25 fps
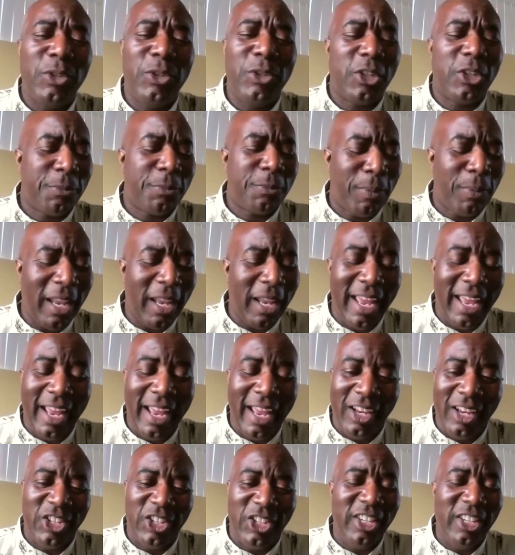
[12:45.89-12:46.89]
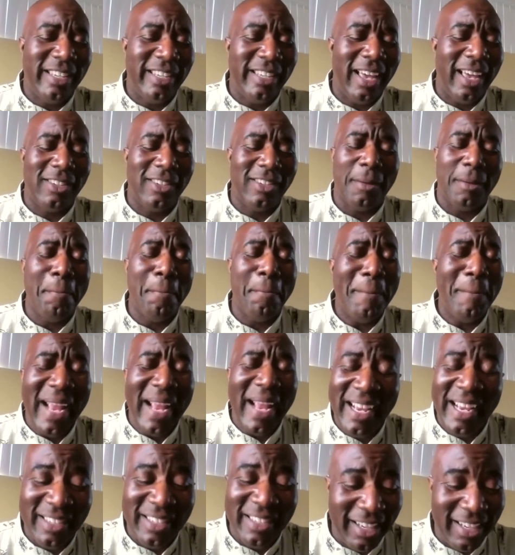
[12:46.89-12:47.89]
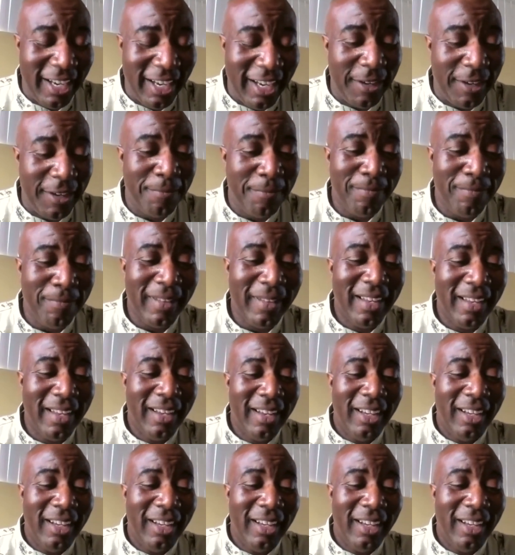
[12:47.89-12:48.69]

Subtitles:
The music's playing. She sounds amazing.